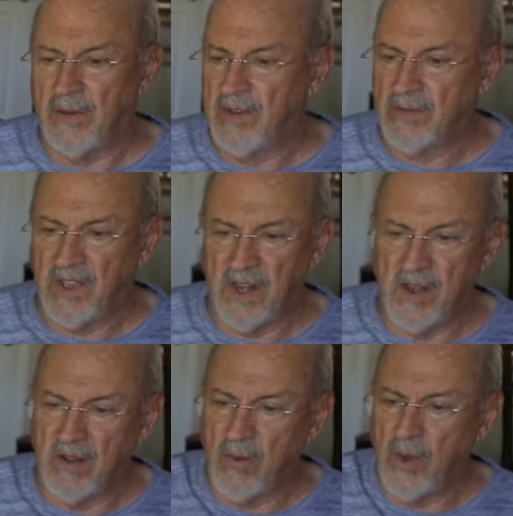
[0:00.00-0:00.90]
Just get
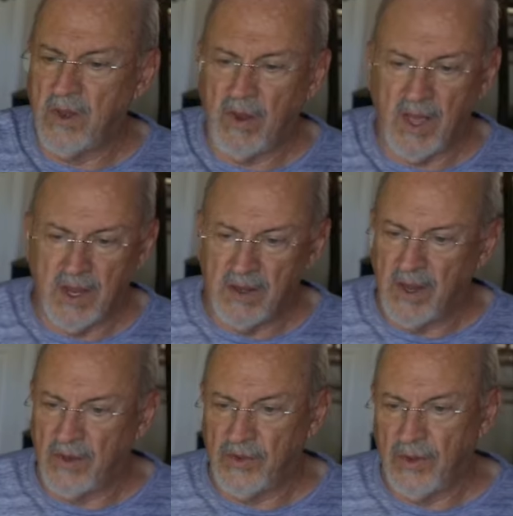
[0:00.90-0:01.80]
near the window light
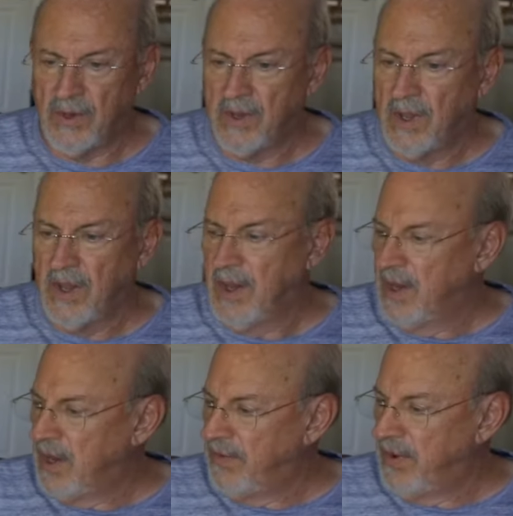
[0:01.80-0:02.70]
and shoot it.
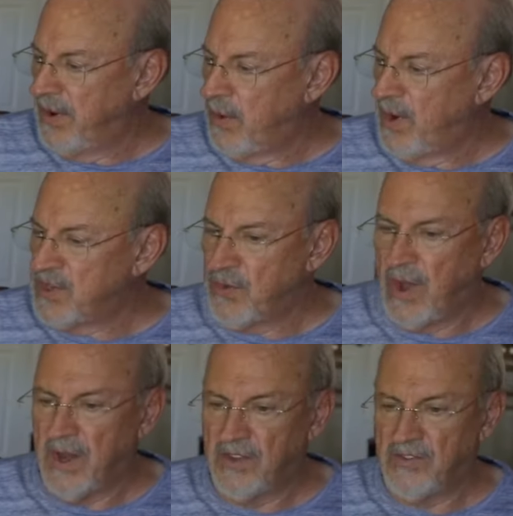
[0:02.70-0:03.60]
If you're in a
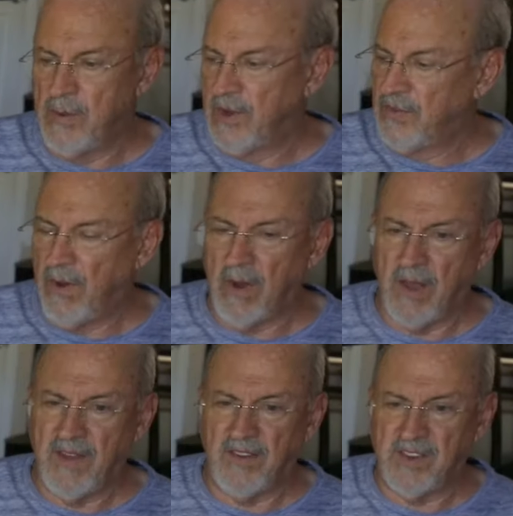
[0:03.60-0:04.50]
restaurant and there's too much fall
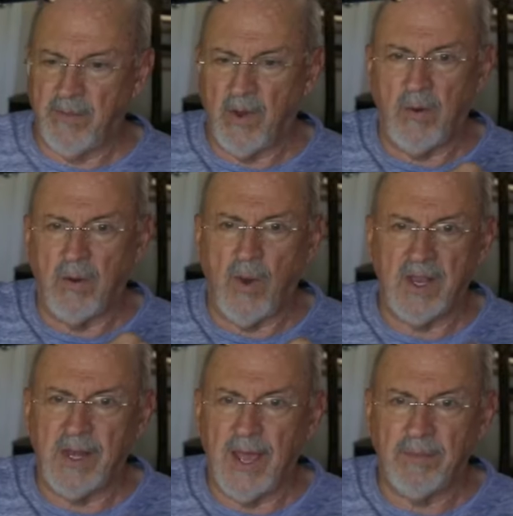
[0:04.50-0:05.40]
off, have someone hold a
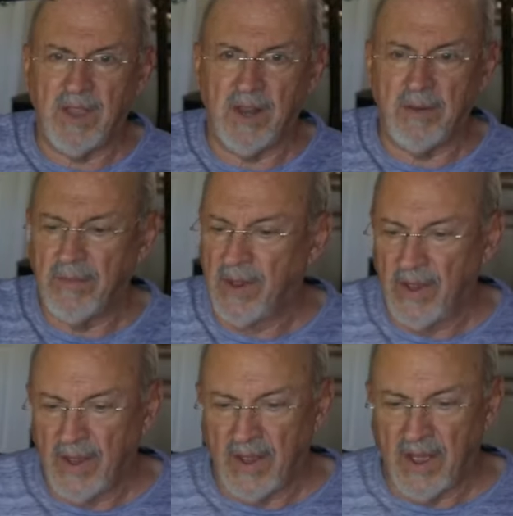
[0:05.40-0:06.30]
white napkin up.
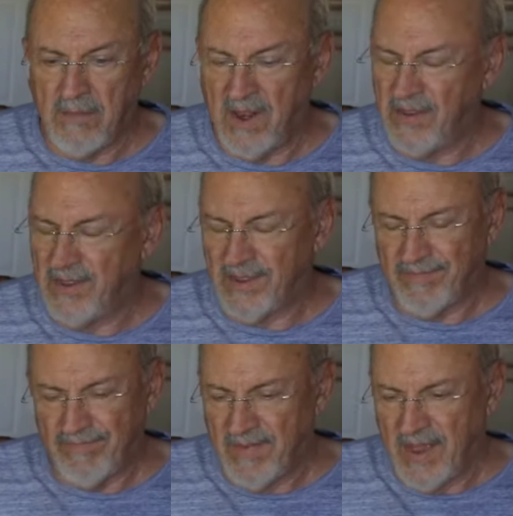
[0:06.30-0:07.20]
I mean, it's just
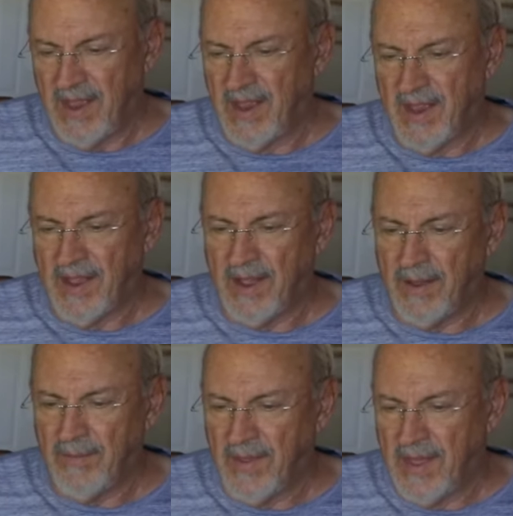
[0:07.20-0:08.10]

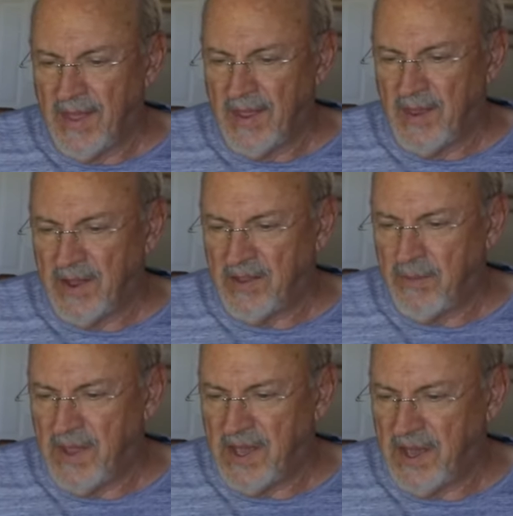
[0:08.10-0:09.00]
you have to
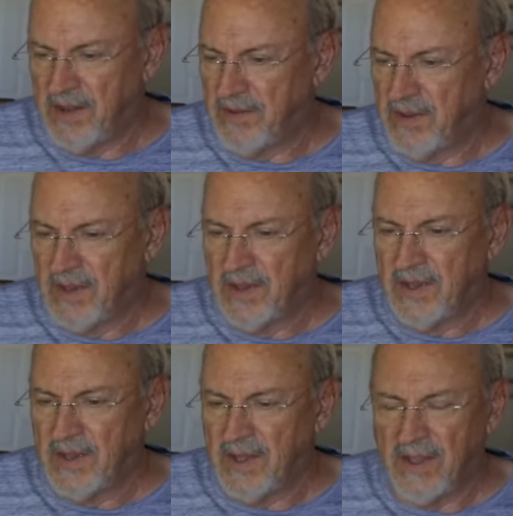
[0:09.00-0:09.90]
be kind
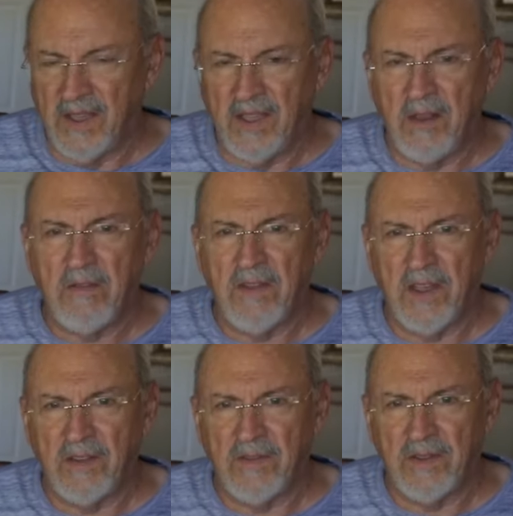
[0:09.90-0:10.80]
of
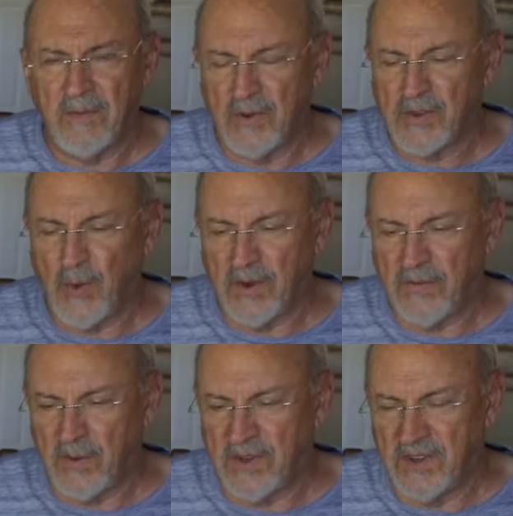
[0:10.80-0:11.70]
innovative and
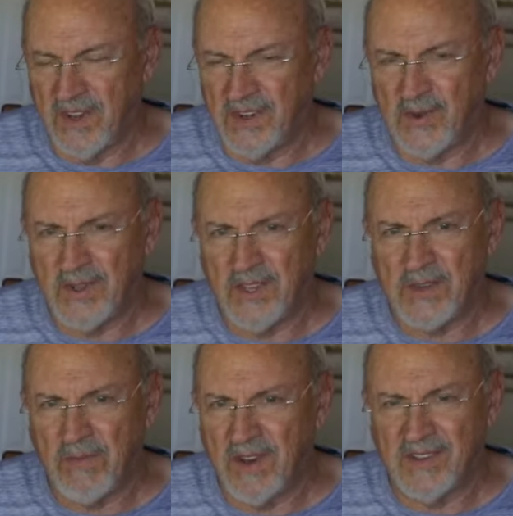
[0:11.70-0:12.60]
resourceful in doing this,
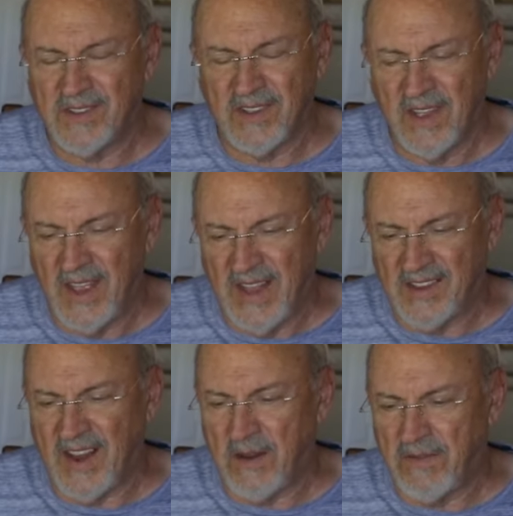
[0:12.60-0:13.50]
but it's
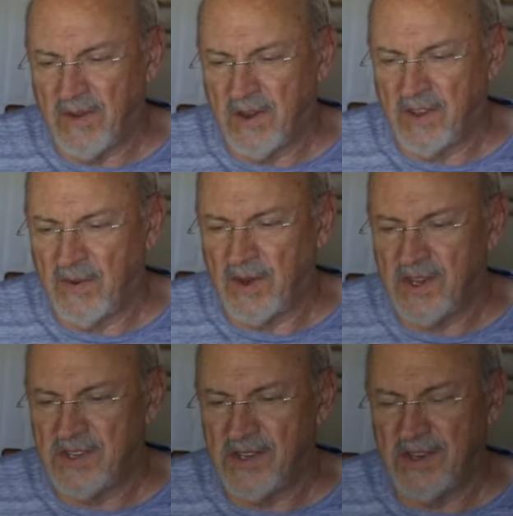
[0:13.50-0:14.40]
a lot of fun. It's very
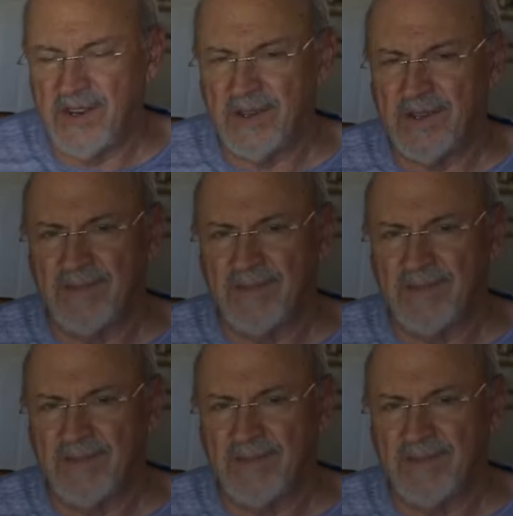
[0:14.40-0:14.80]
easy to do.